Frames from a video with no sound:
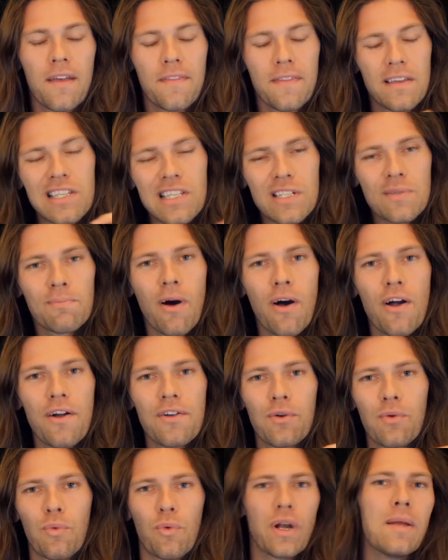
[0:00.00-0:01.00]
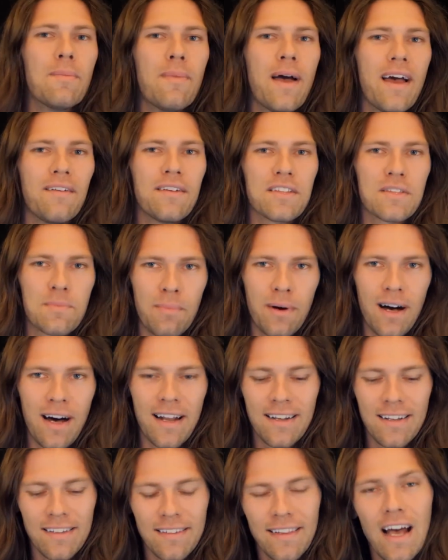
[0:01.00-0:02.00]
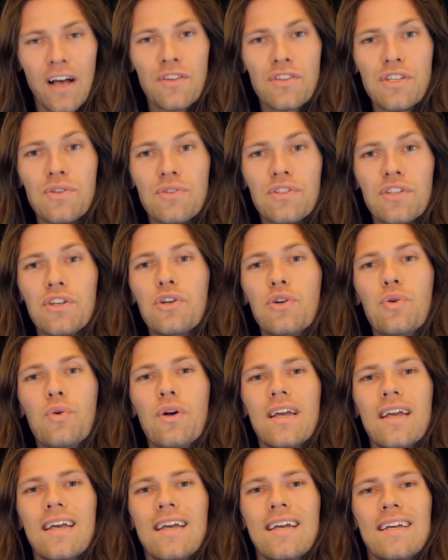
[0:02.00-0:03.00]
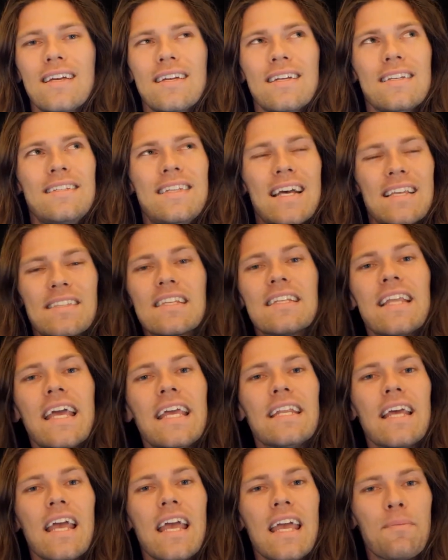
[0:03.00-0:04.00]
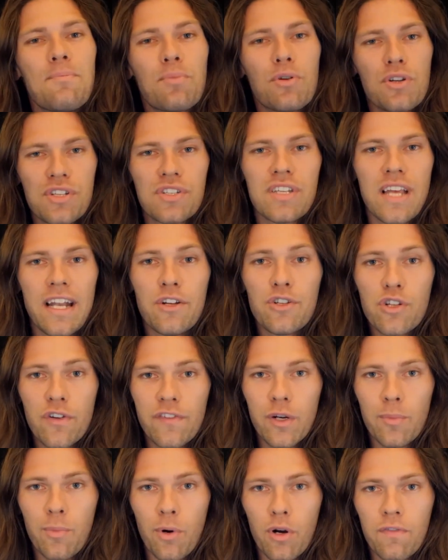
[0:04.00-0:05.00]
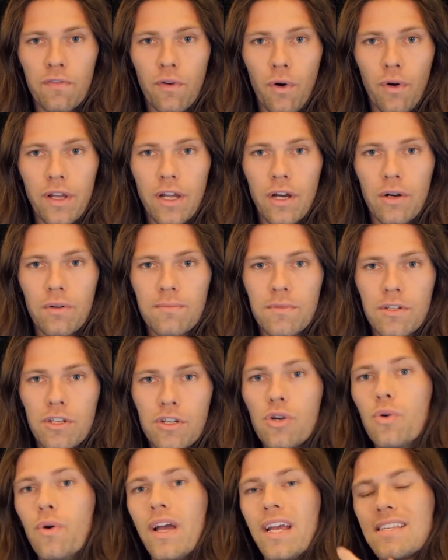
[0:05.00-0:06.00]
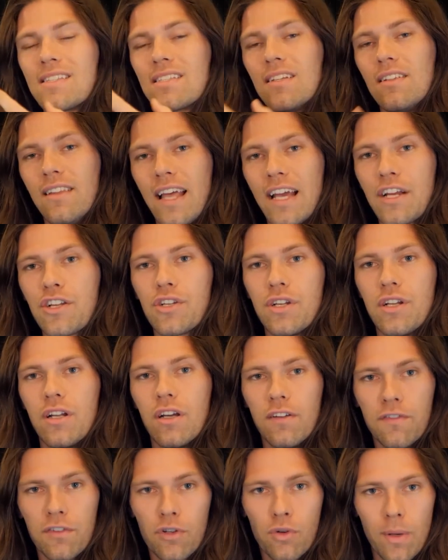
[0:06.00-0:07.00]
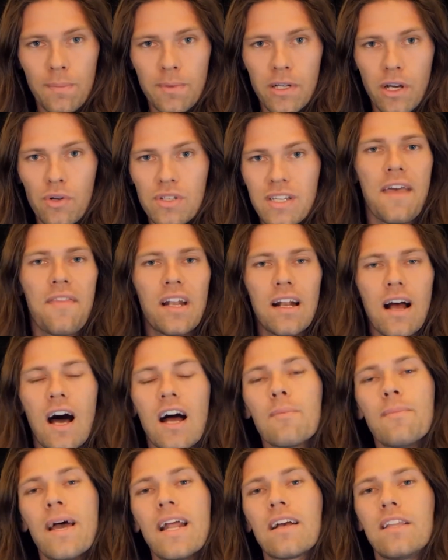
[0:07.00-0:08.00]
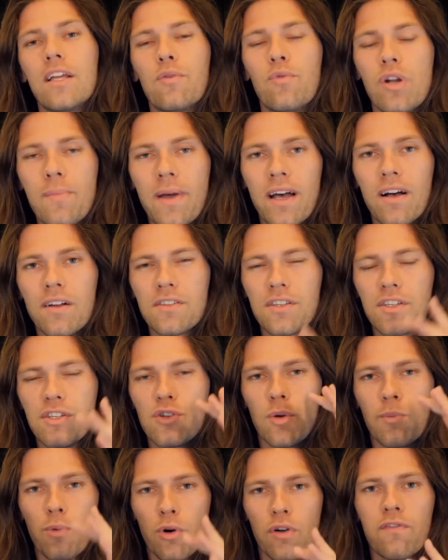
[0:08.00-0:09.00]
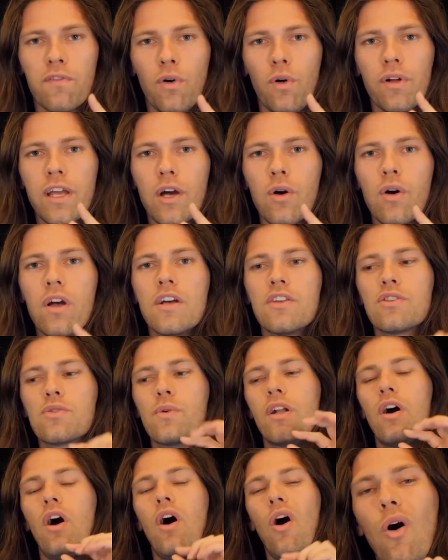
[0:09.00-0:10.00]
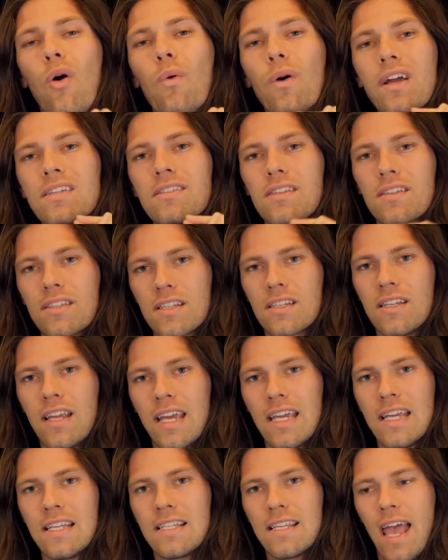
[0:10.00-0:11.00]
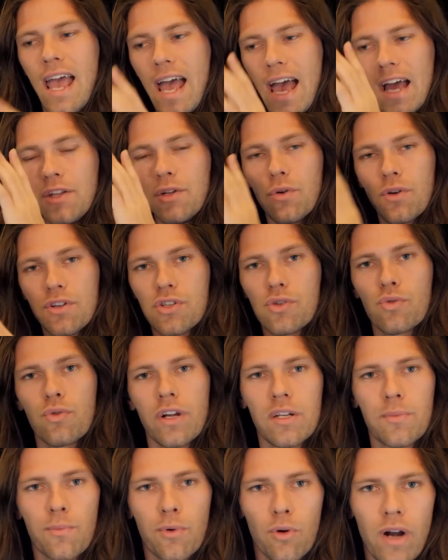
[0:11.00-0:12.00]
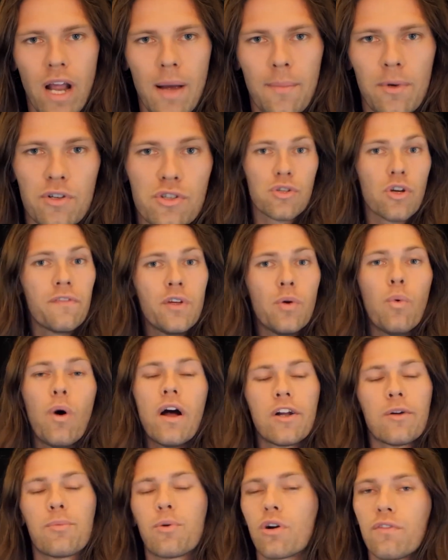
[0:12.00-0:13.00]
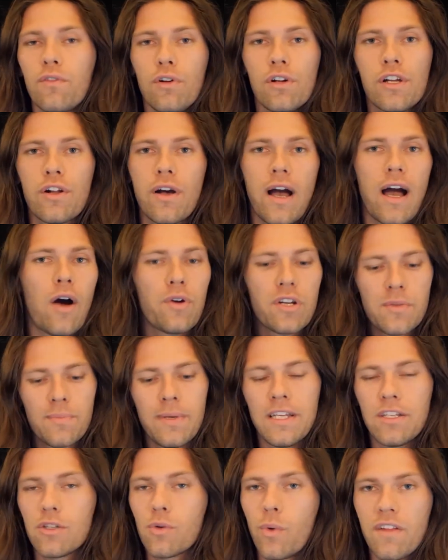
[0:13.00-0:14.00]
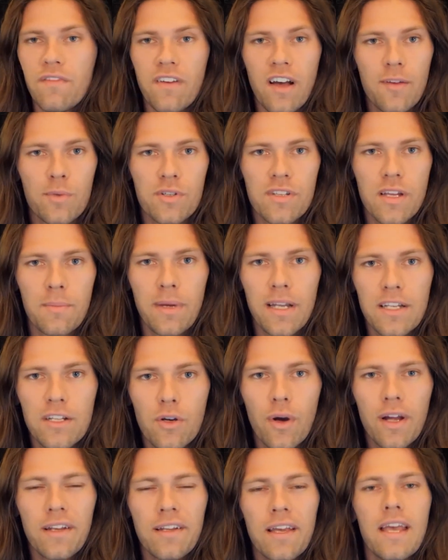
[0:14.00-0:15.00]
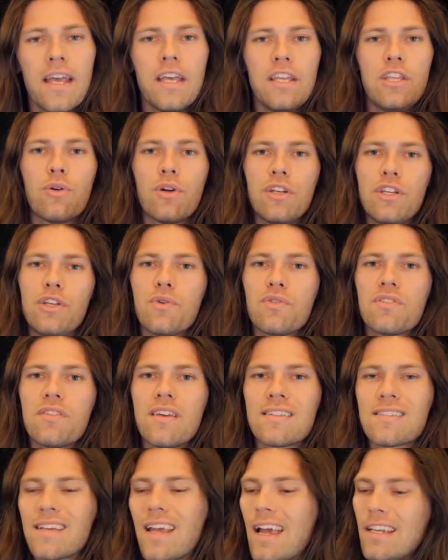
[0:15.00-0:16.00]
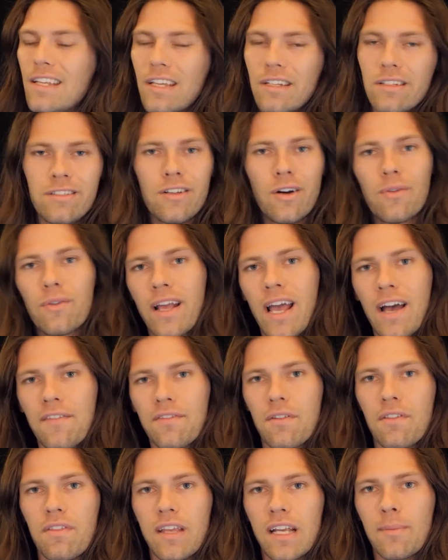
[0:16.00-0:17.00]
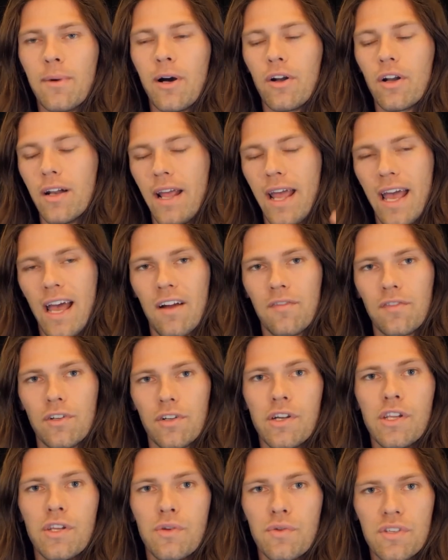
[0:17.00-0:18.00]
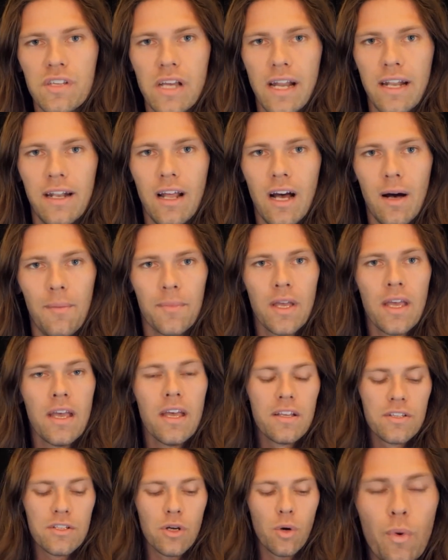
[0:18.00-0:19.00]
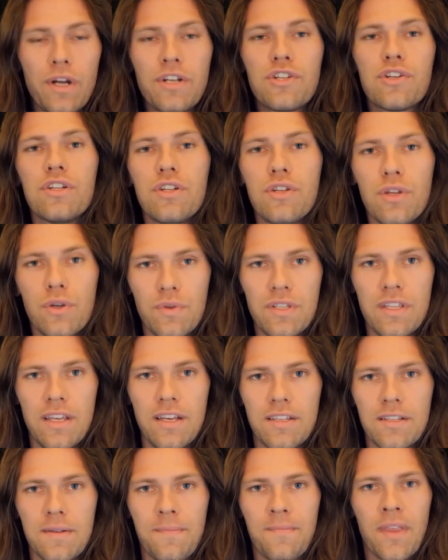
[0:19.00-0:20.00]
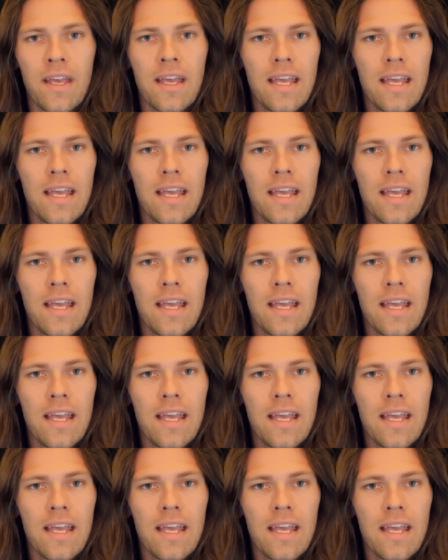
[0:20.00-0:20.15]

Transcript: The Smart Rebalance bot allows you to designate a percentage of your portfolio to a selection of cryptos and then automatically rebalances your portfolio so it always stays at your strict parameters. So if you want your portfolio to always be 25% Bitcoin, you can use this and you don't have to think about it after you set it up. So when should you use this?